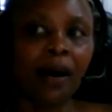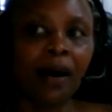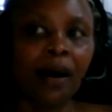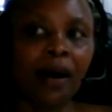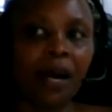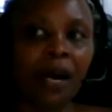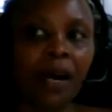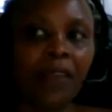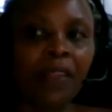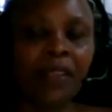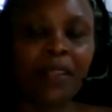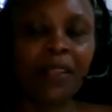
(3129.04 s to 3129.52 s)

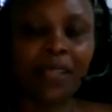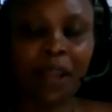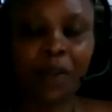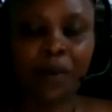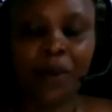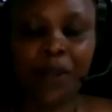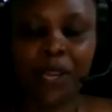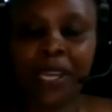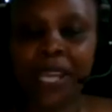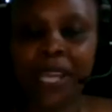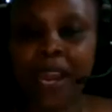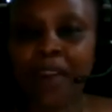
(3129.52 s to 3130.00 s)
I think the
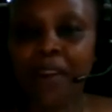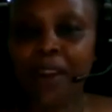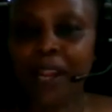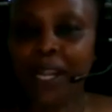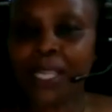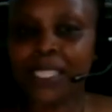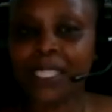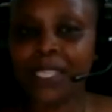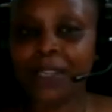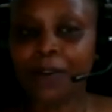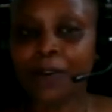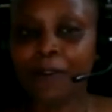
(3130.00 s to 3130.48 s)

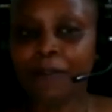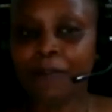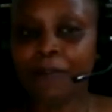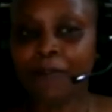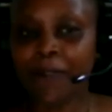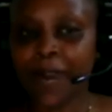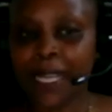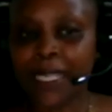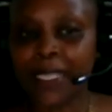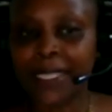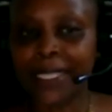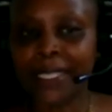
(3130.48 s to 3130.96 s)
redirecting of
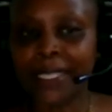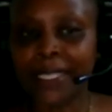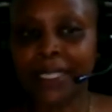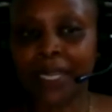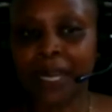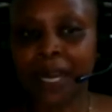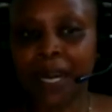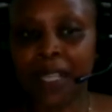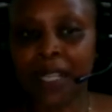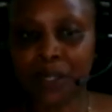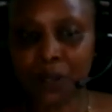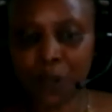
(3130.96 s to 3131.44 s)
funding
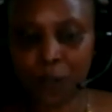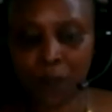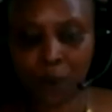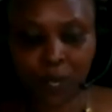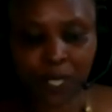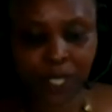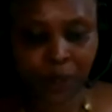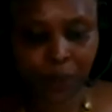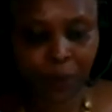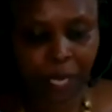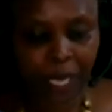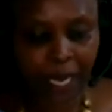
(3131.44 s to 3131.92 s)
has
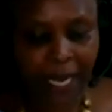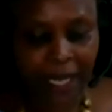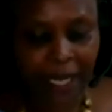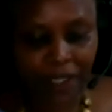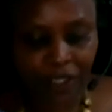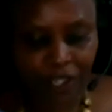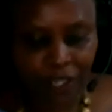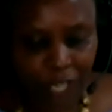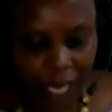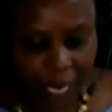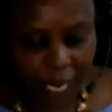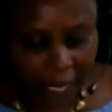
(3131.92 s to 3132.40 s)
always been a
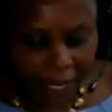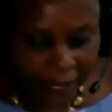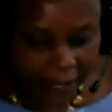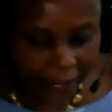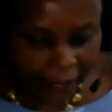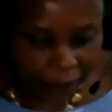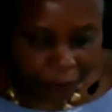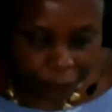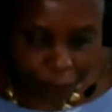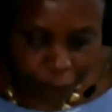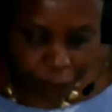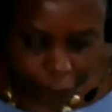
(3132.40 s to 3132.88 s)

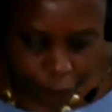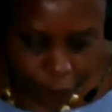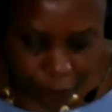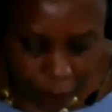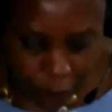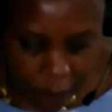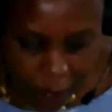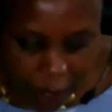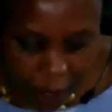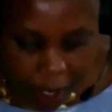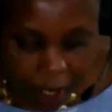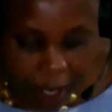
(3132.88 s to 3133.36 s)
challenge,
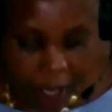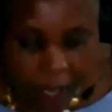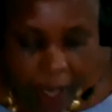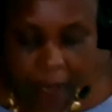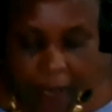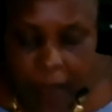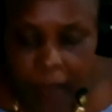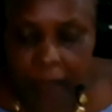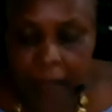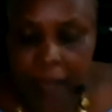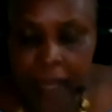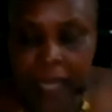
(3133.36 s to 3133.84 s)

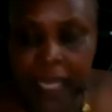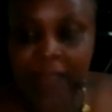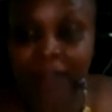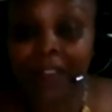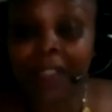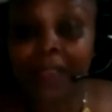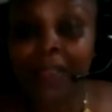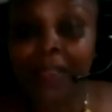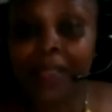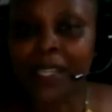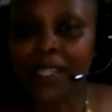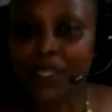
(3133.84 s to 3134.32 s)

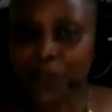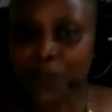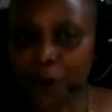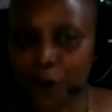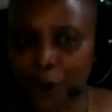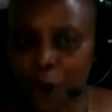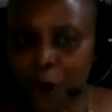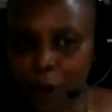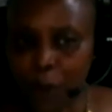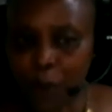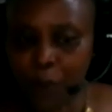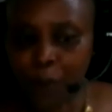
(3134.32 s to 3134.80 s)
given the
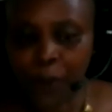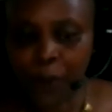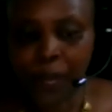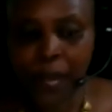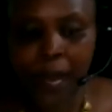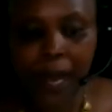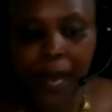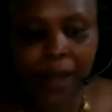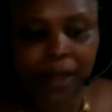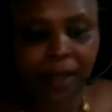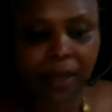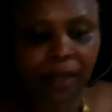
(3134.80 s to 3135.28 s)
scope
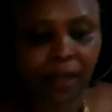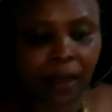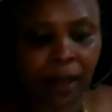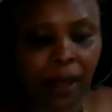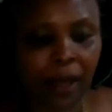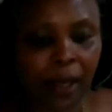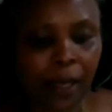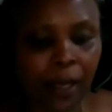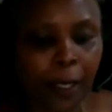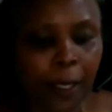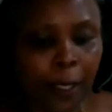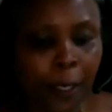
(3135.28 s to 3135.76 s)
and
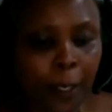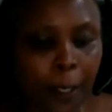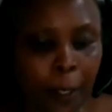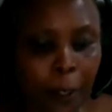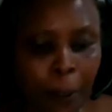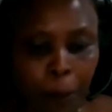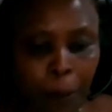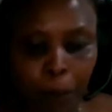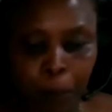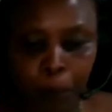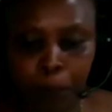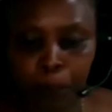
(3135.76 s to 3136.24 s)

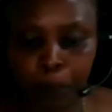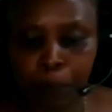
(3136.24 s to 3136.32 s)
the